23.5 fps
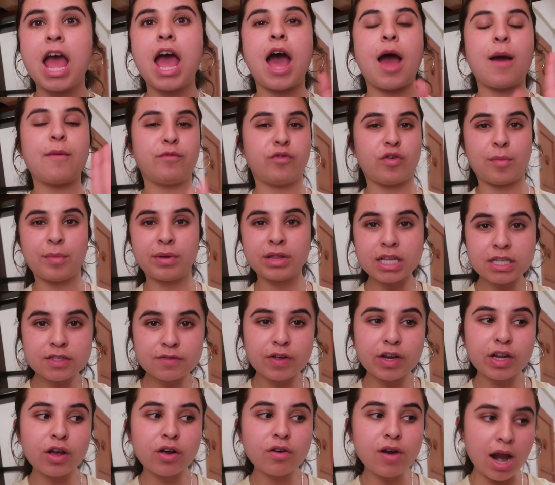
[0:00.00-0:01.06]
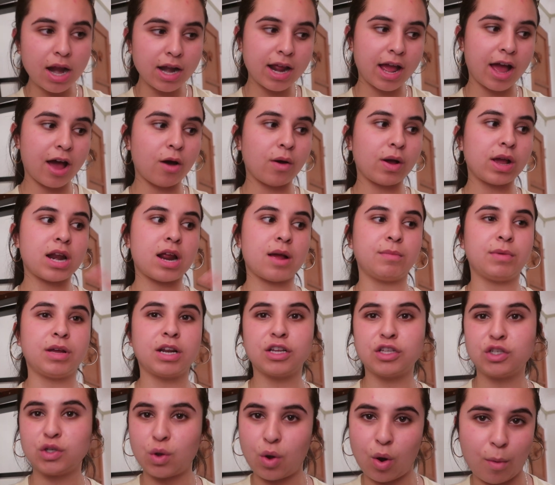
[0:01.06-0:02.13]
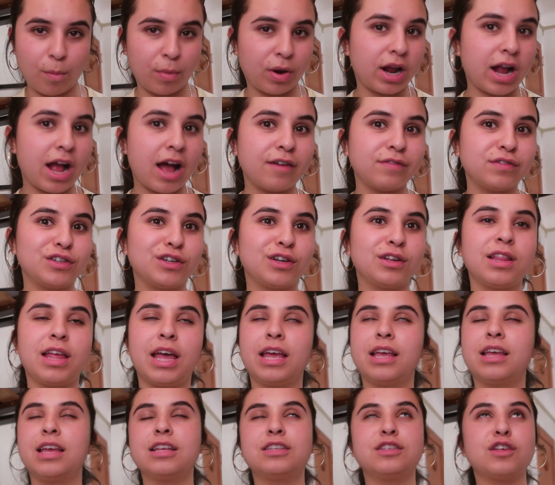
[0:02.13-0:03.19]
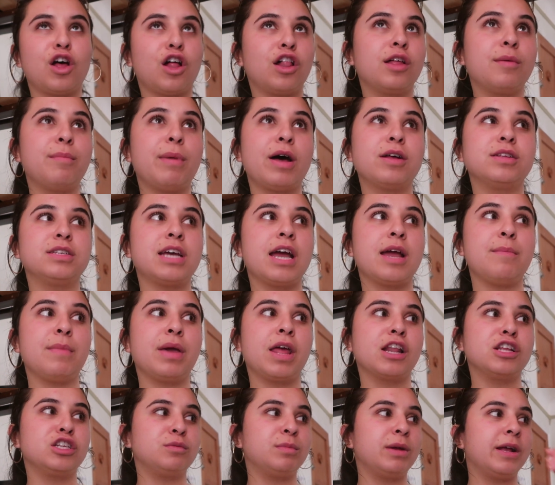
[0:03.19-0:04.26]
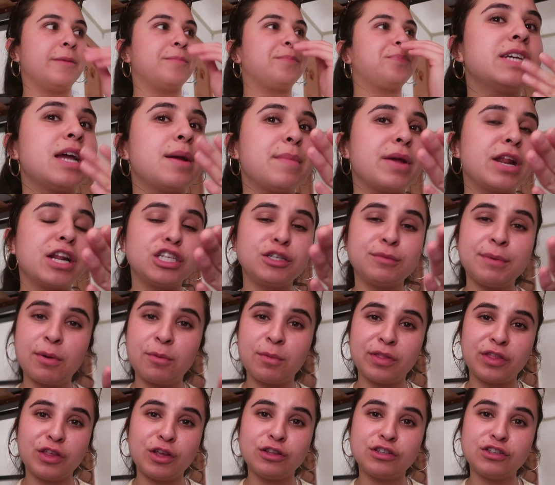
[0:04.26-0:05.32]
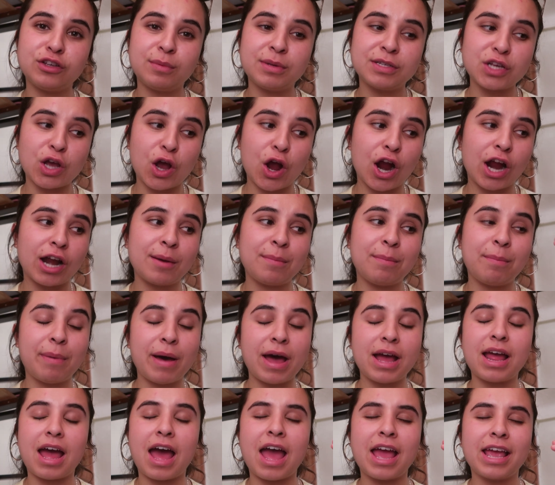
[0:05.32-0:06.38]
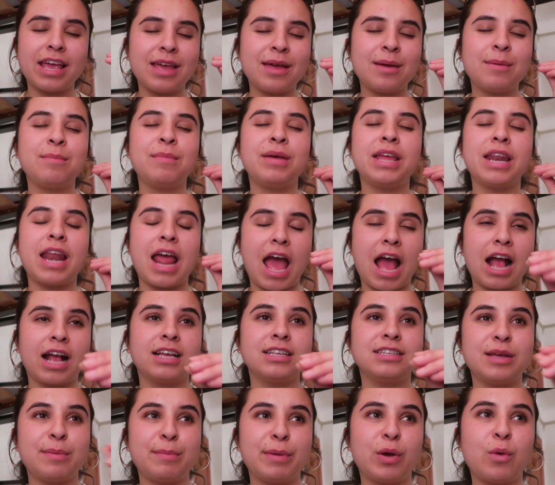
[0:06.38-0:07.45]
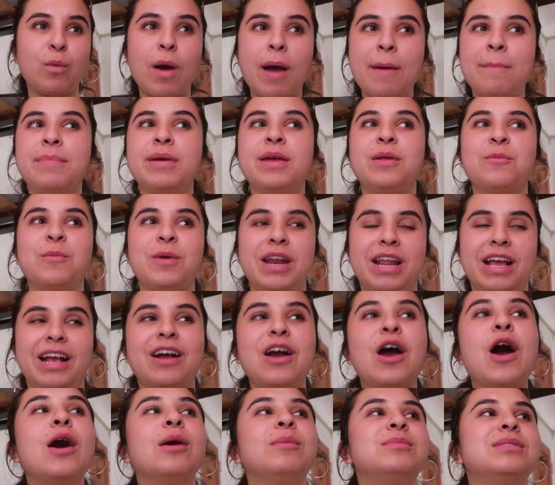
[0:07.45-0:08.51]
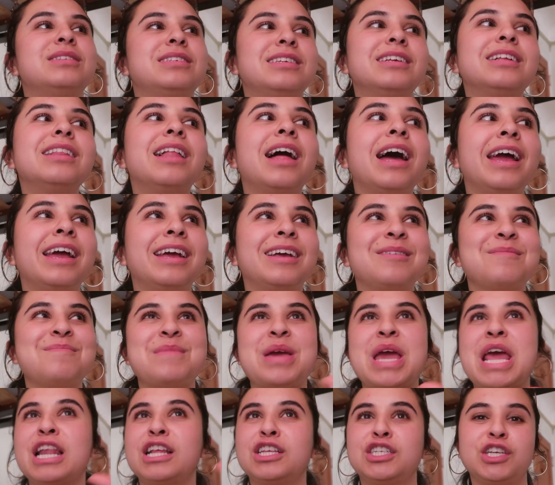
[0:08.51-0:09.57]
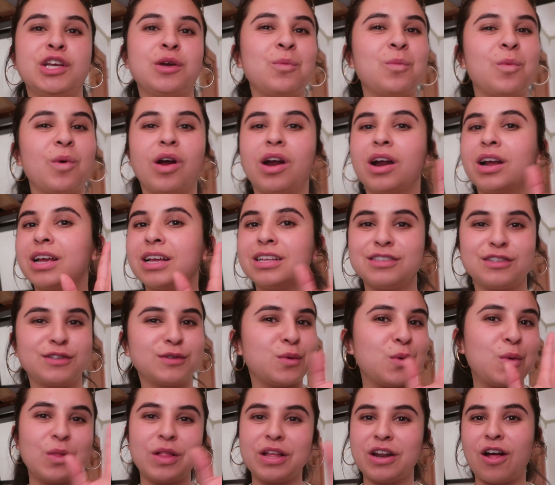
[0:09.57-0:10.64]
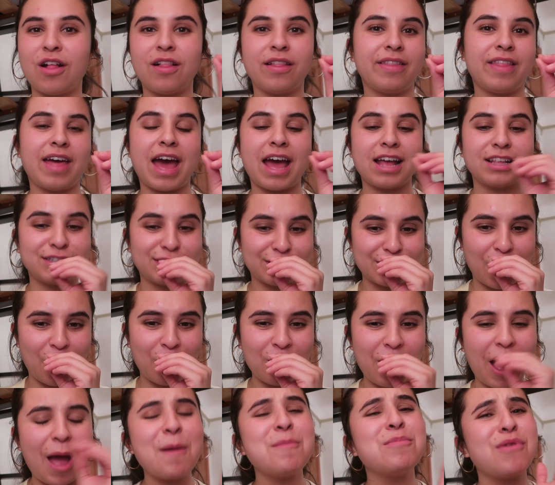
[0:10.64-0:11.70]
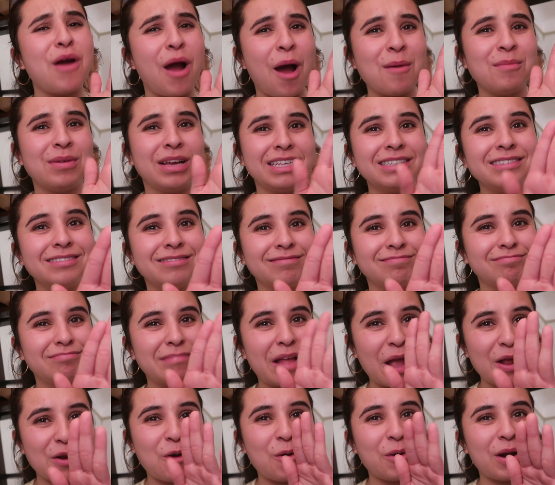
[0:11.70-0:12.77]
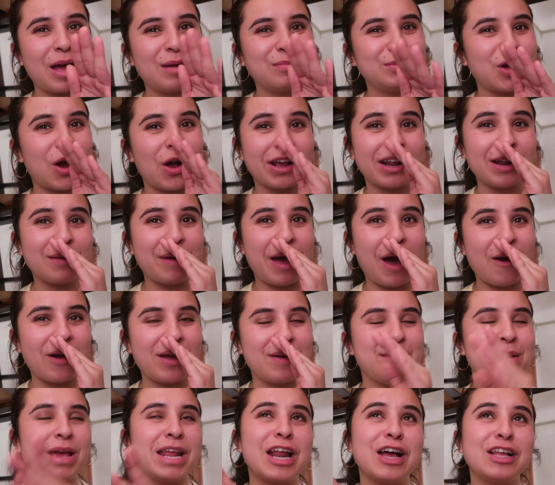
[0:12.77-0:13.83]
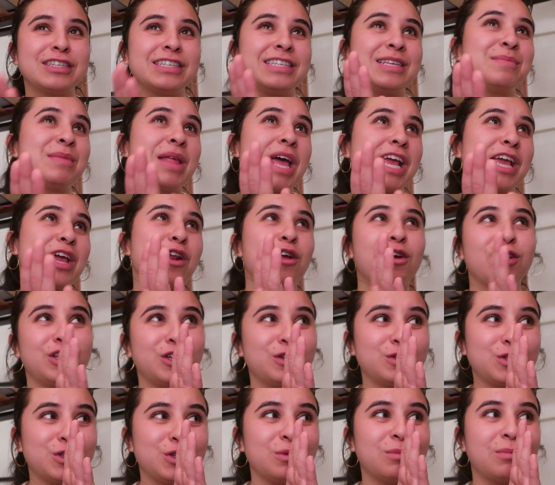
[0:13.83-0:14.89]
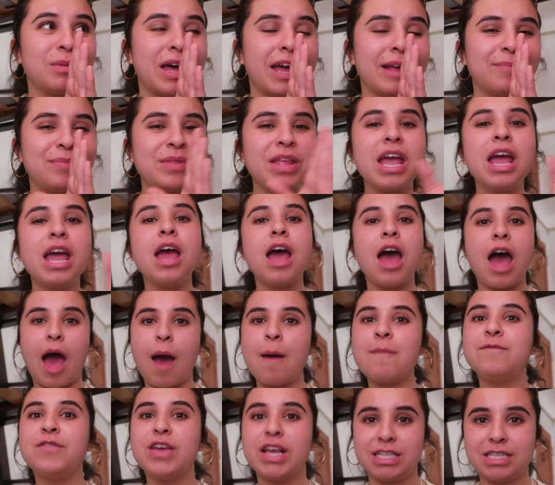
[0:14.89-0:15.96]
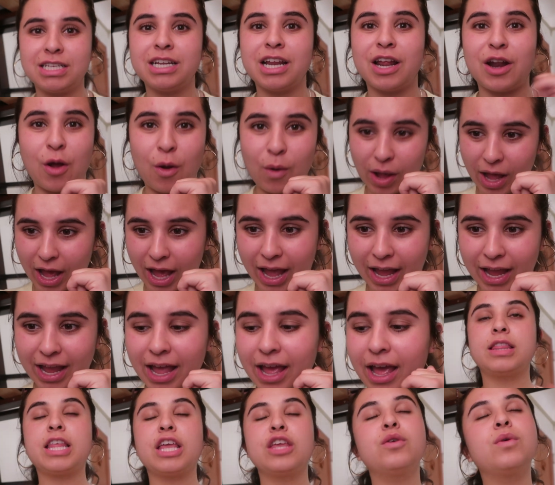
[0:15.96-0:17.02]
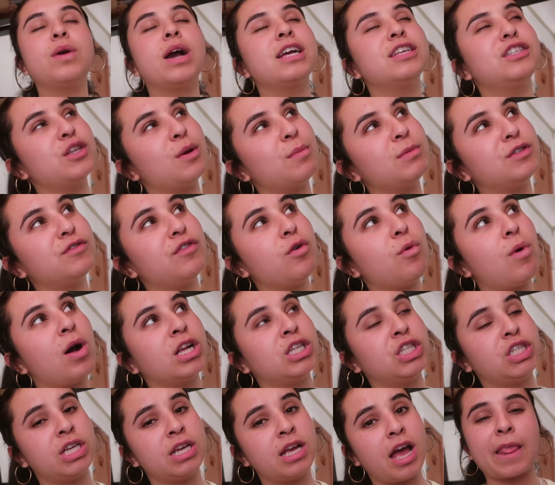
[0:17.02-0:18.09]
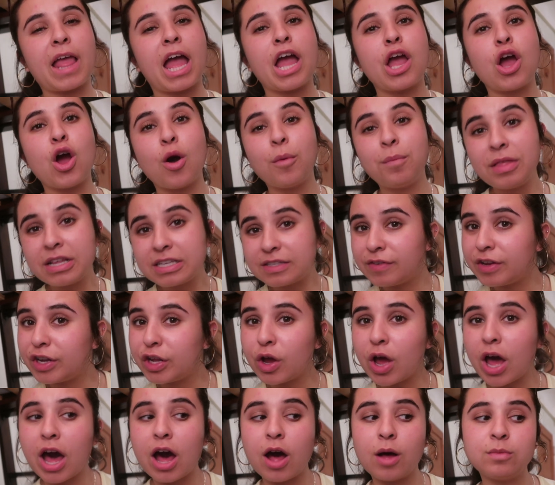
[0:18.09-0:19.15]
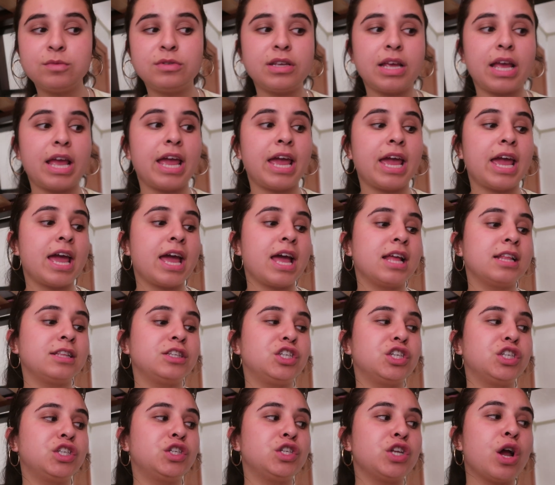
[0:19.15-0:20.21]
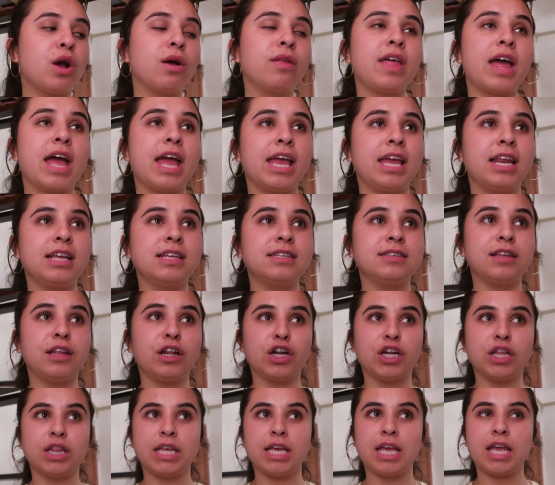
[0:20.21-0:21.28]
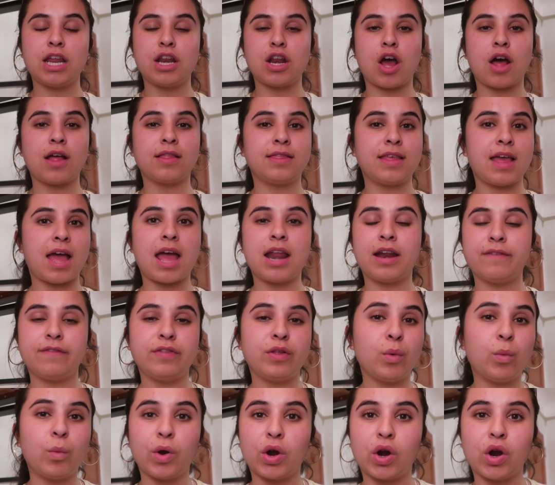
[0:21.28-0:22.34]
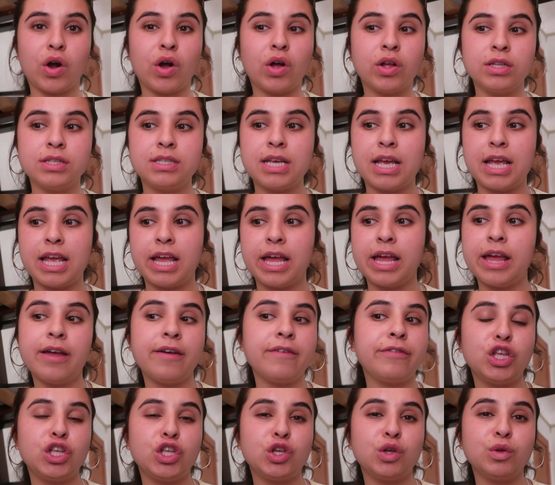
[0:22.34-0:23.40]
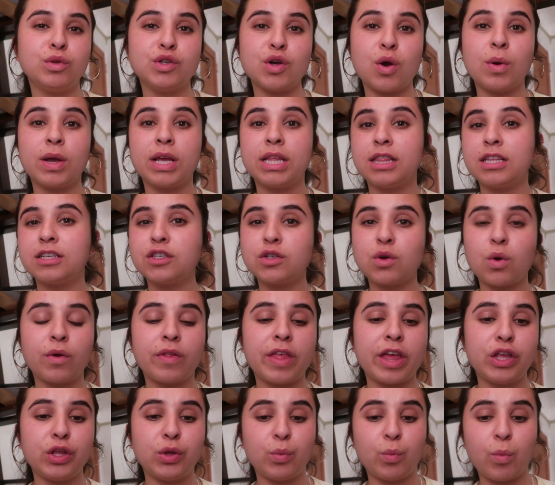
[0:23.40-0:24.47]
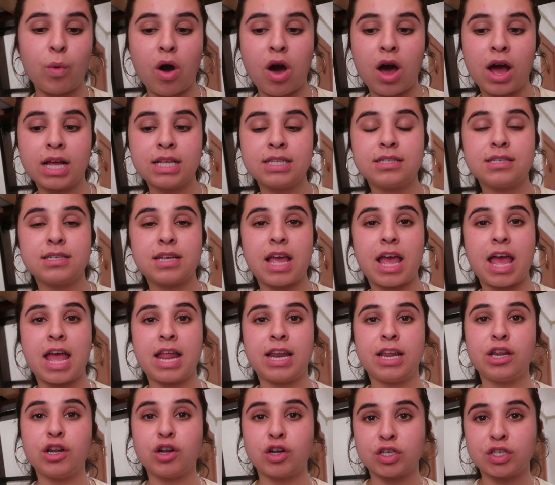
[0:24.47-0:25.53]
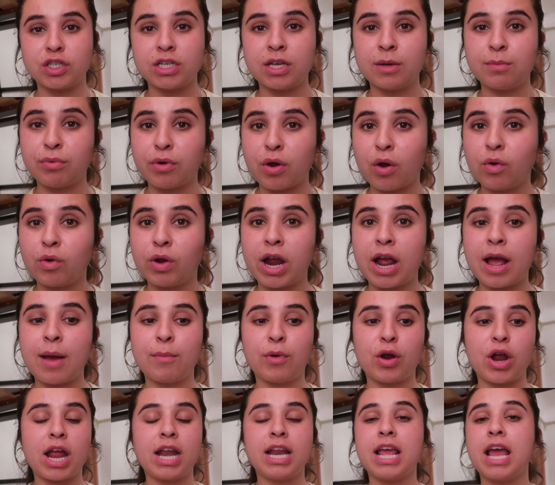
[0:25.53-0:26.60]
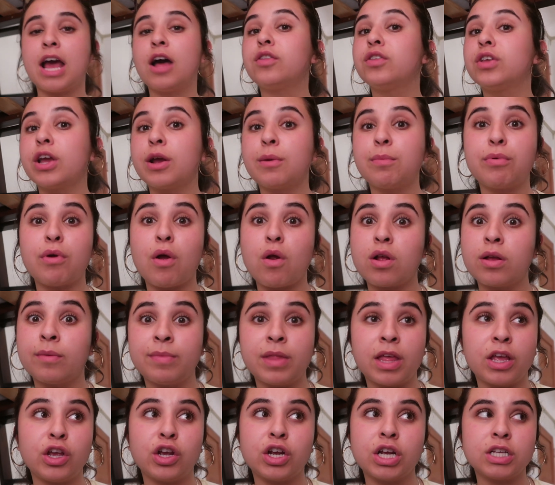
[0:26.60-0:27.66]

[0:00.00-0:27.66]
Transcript: I'm filming this video right now, and I'm gonna do homework after. Like, it's all about time management. Time management with YouTube is hard, but I am an academic weapon when it comes to like managing work and school and all of that. So I promise I know what I'm talking about. It may not seem like it on YouTube, but I'm fixing it, okay? Thank you guys so much for watching. I hope this video helped, and just know that it is literally not the end of the world if you don't get the score that you want. Any nursing program or any healthcare program that you're